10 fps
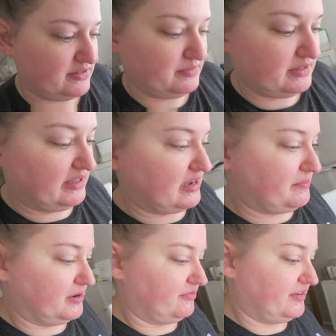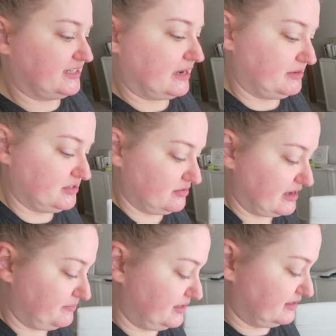this would be like a perfect time to do
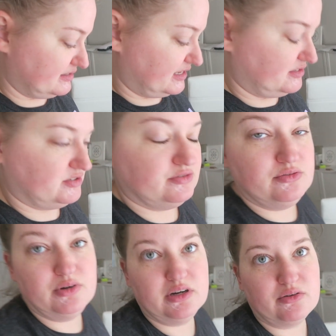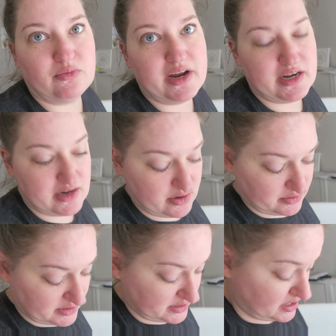that because I do write
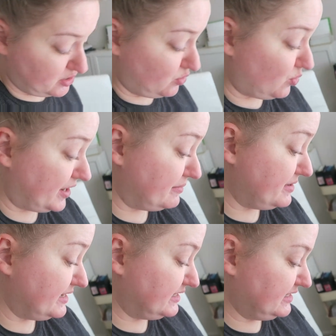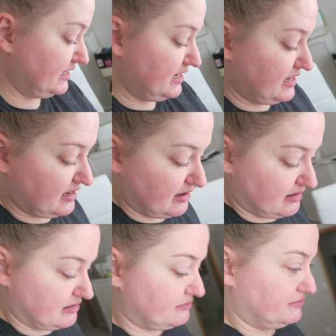notes quite a bit
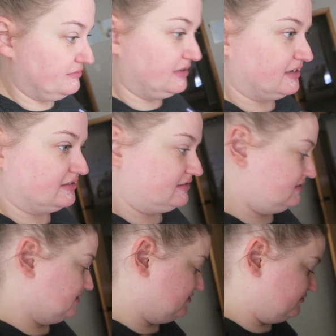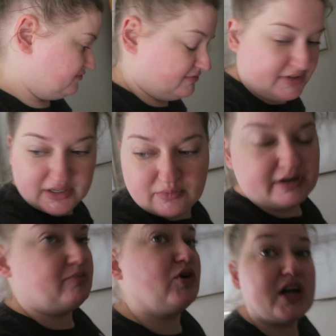because of, you know,
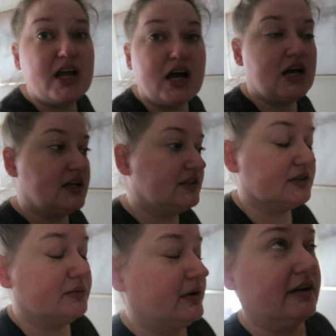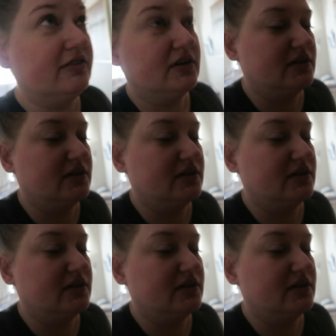what I'm working on or whatever.